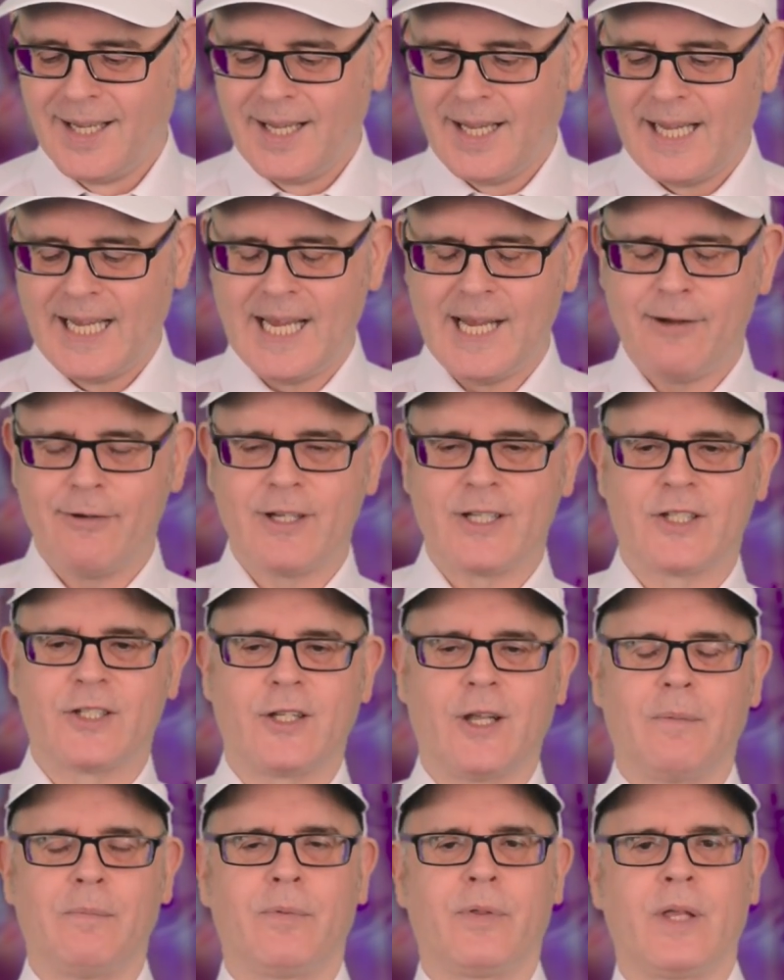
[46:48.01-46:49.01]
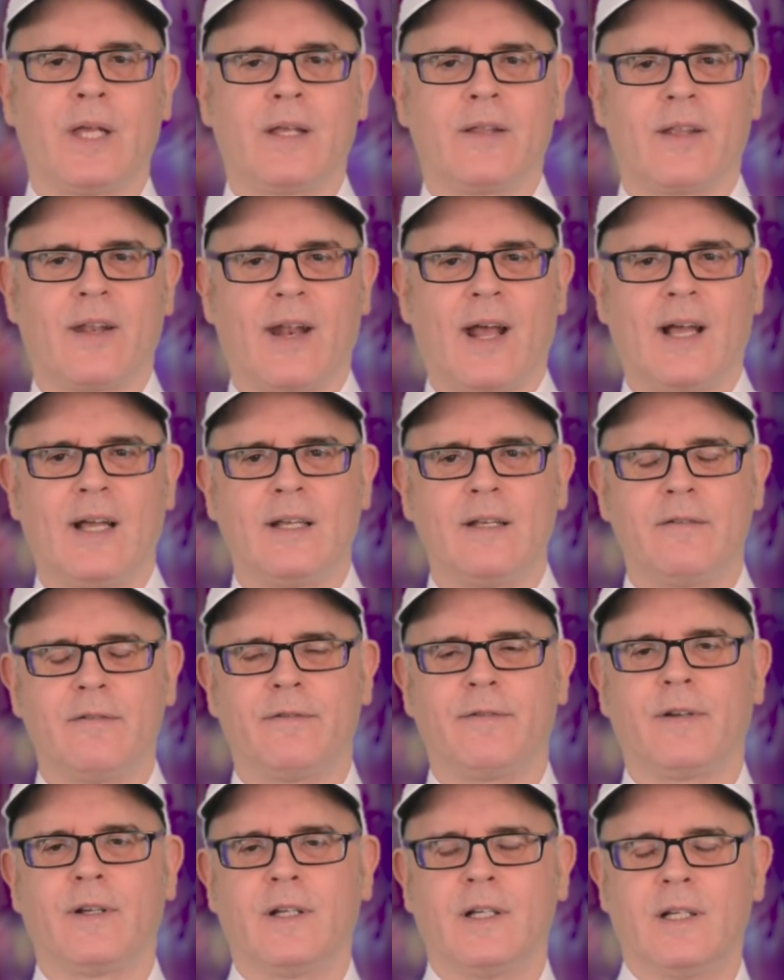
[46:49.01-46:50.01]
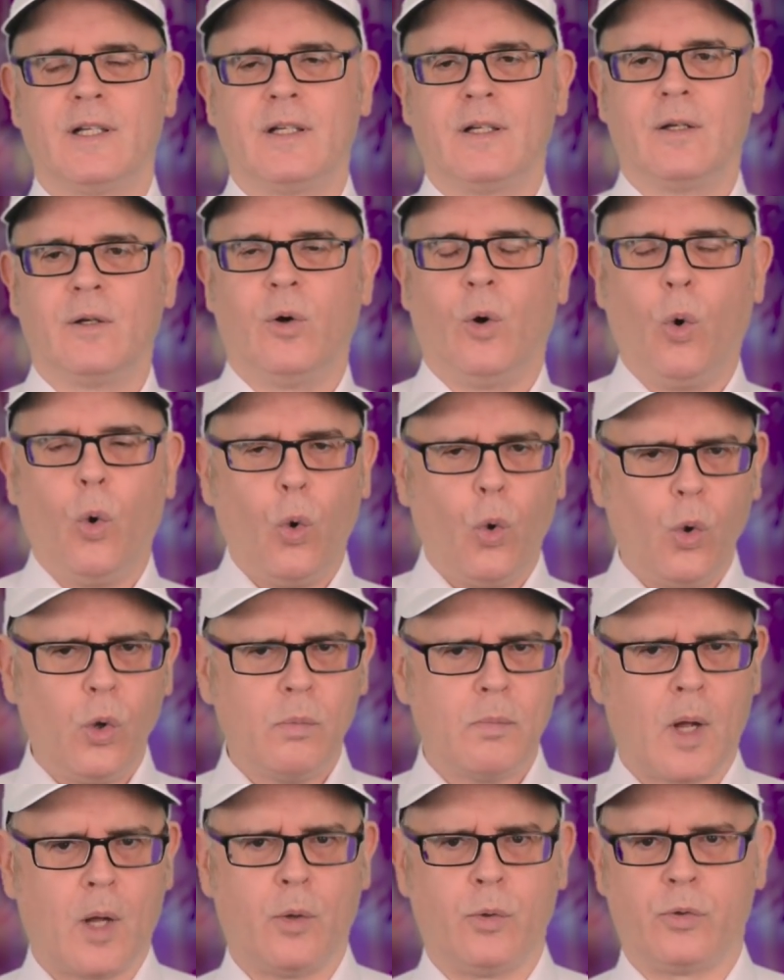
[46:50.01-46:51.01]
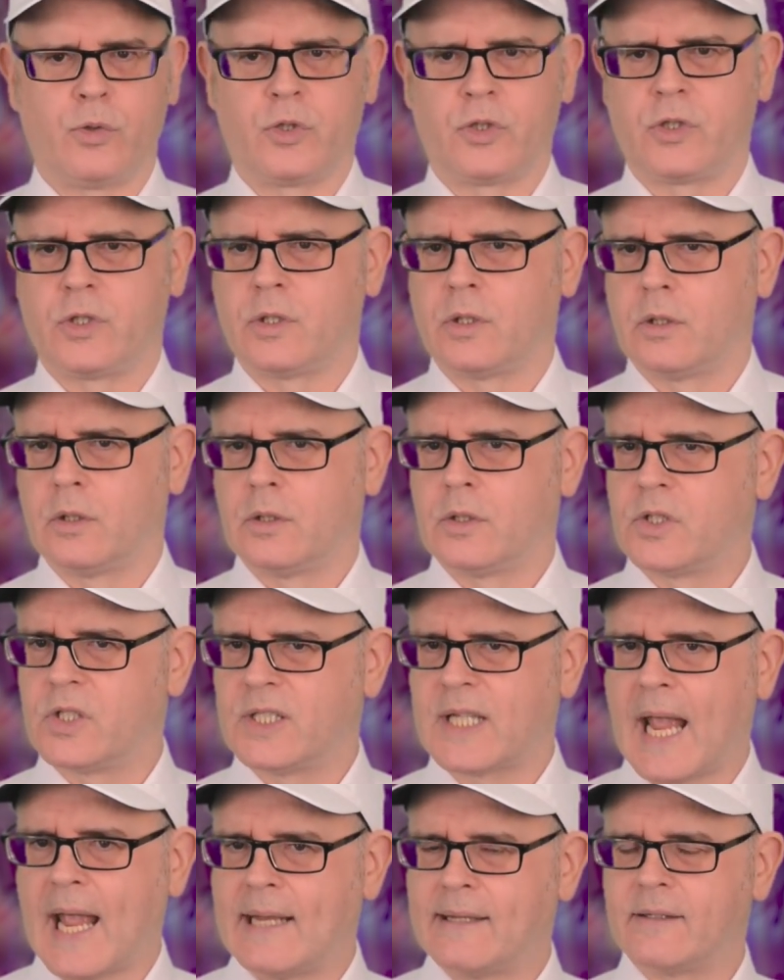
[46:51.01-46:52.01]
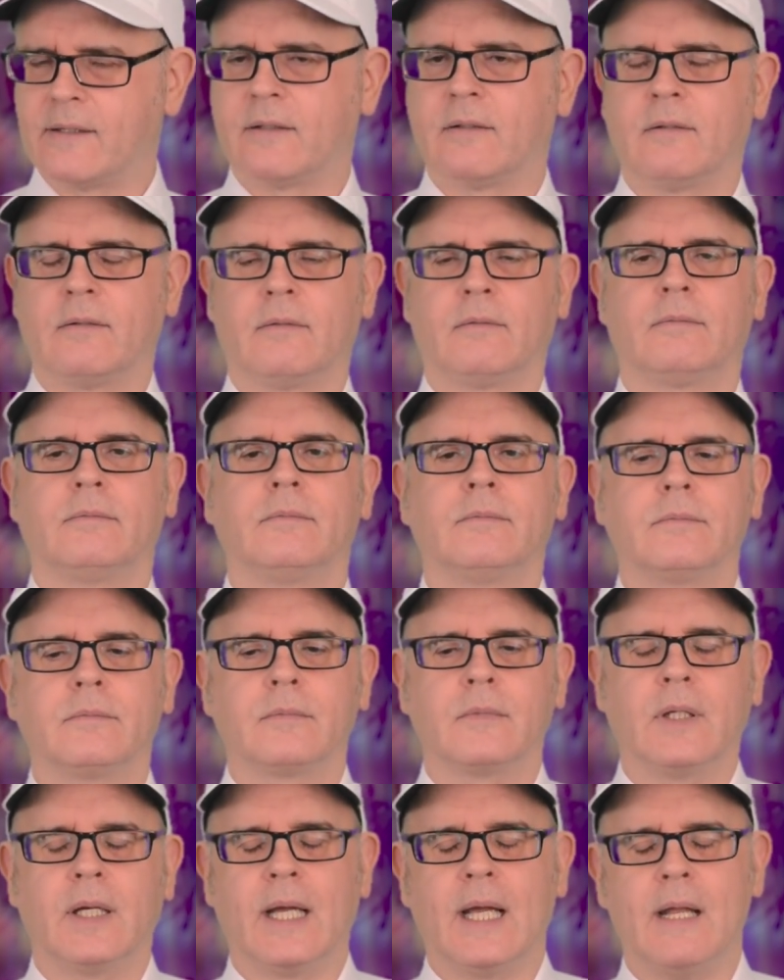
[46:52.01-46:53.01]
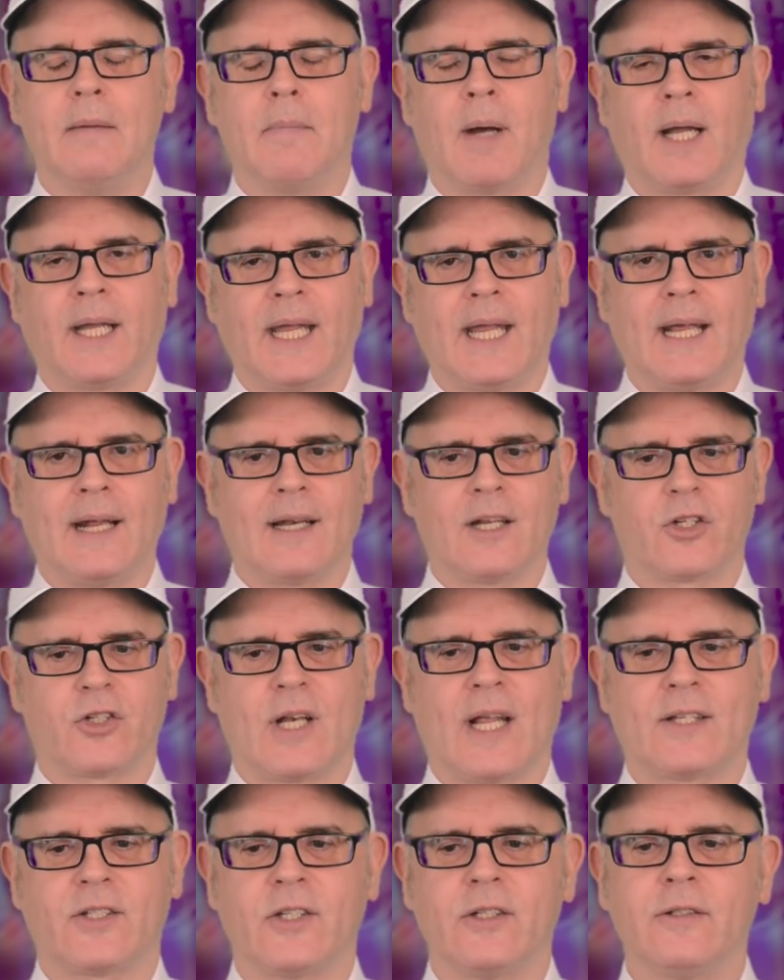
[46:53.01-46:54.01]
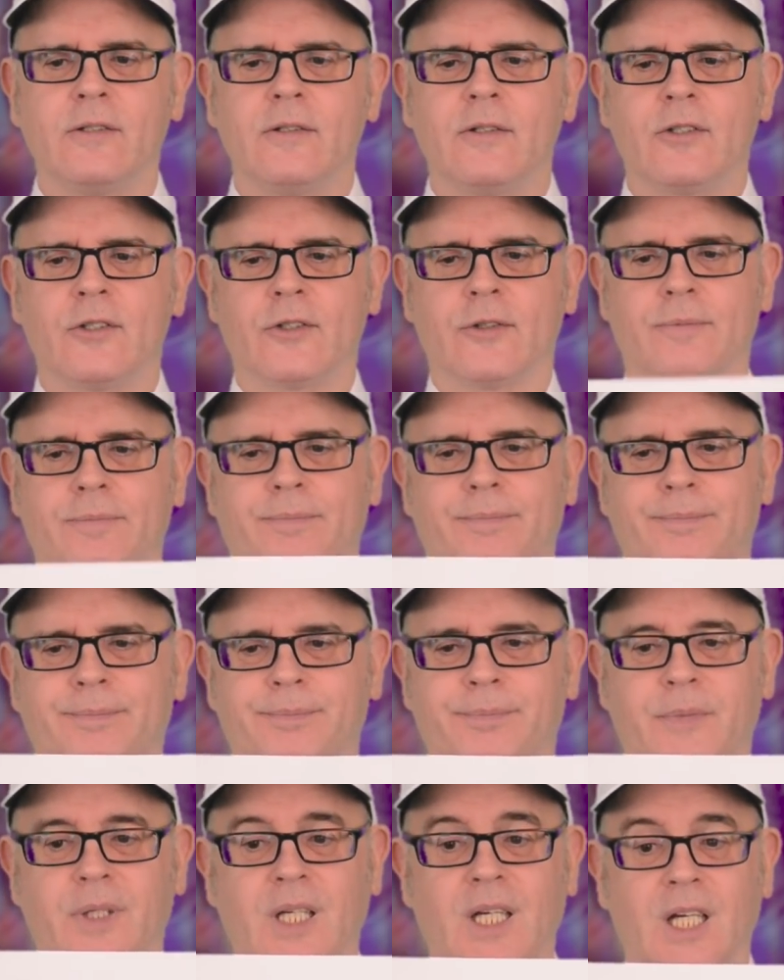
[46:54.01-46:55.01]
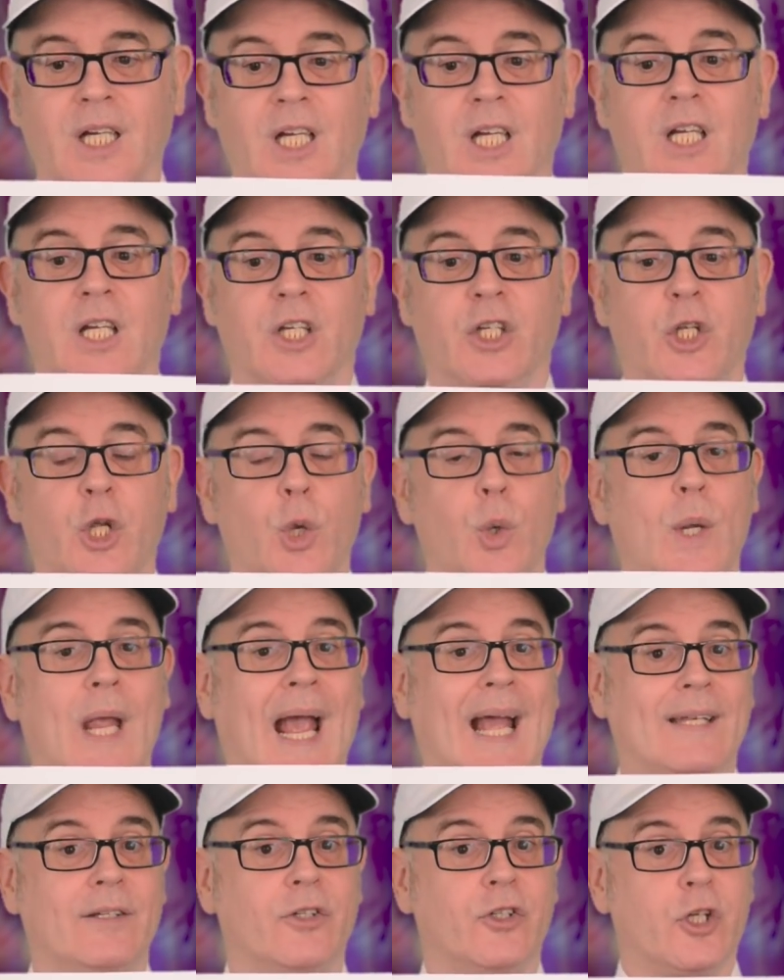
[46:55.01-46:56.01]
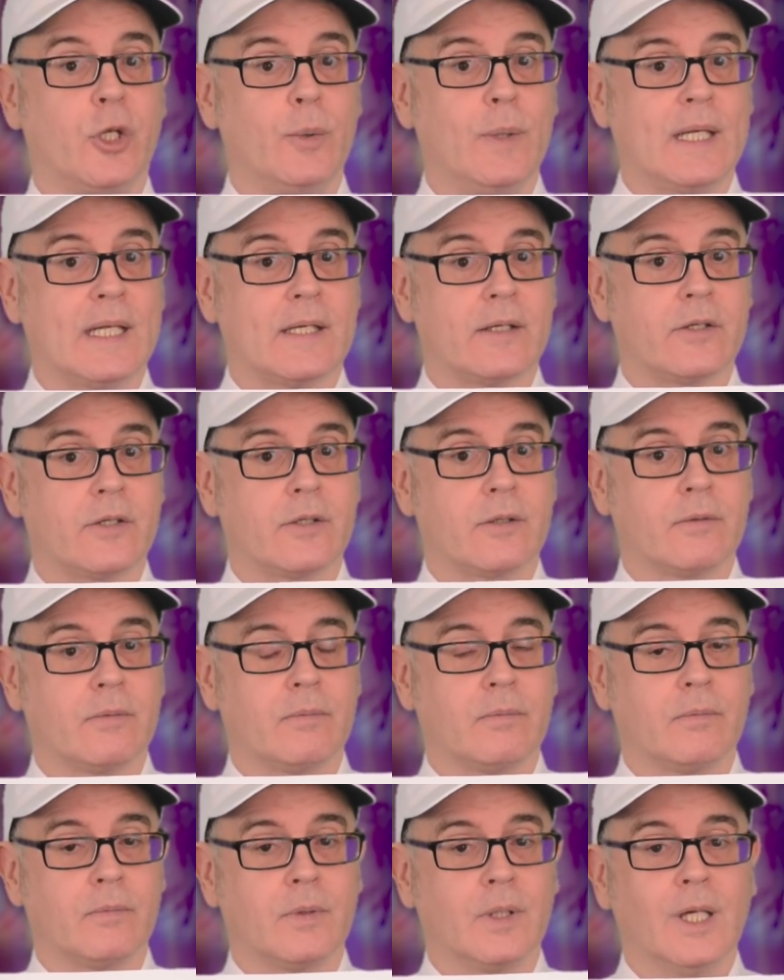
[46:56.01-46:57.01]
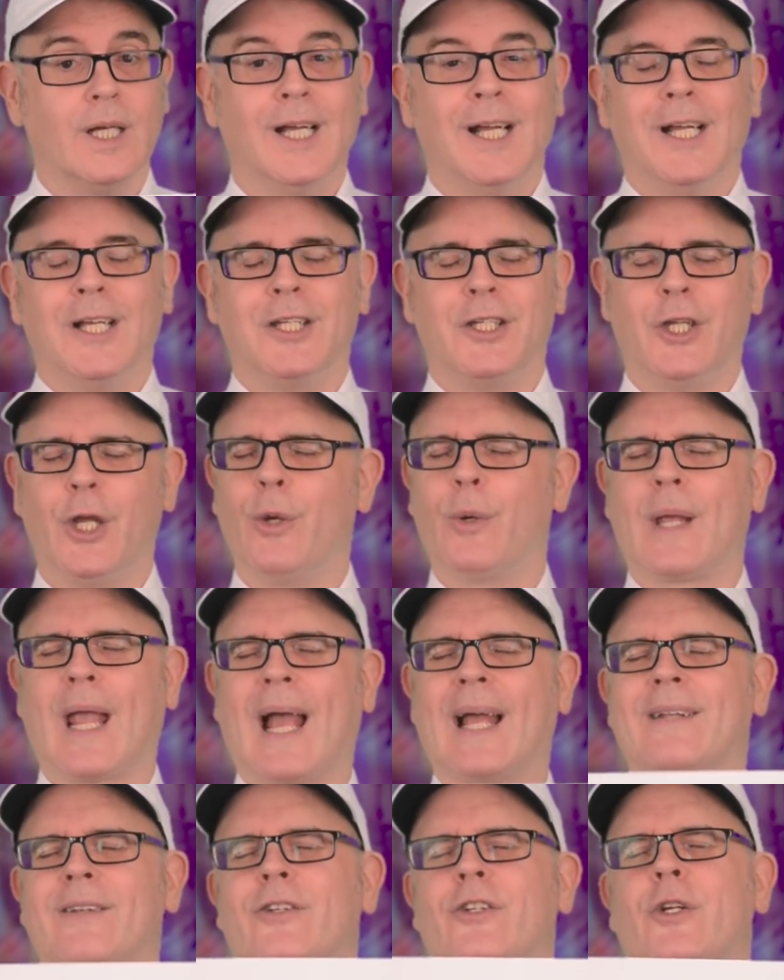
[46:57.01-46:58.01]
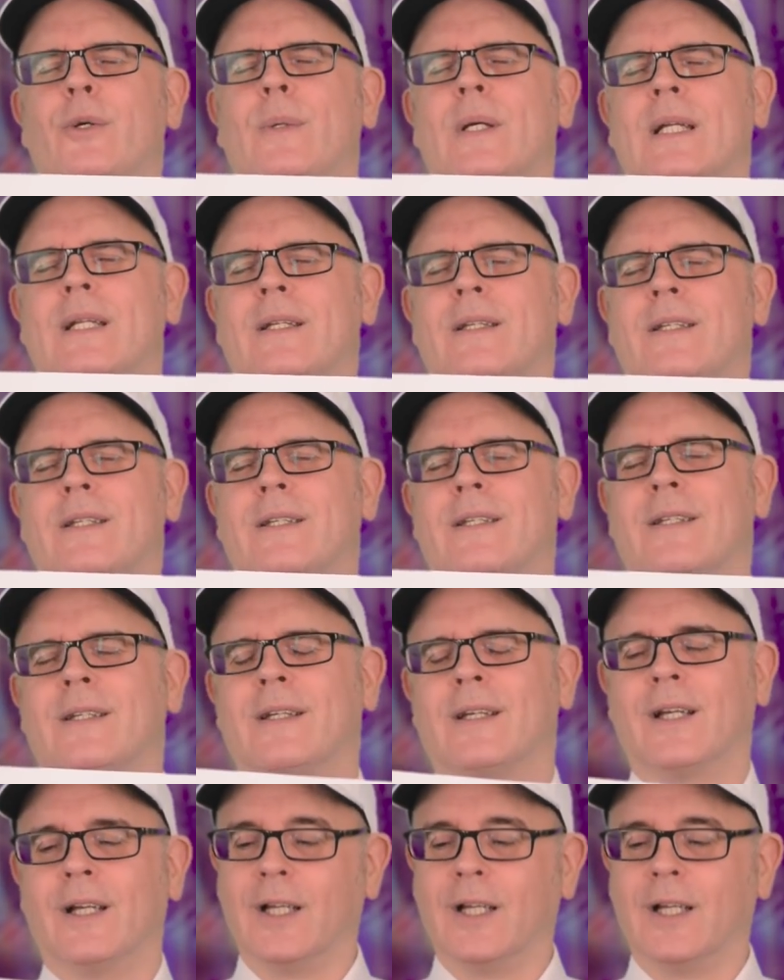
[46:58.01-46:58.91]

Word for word: Here is something that I've almost said in my English lessons. You can do it. You can do it.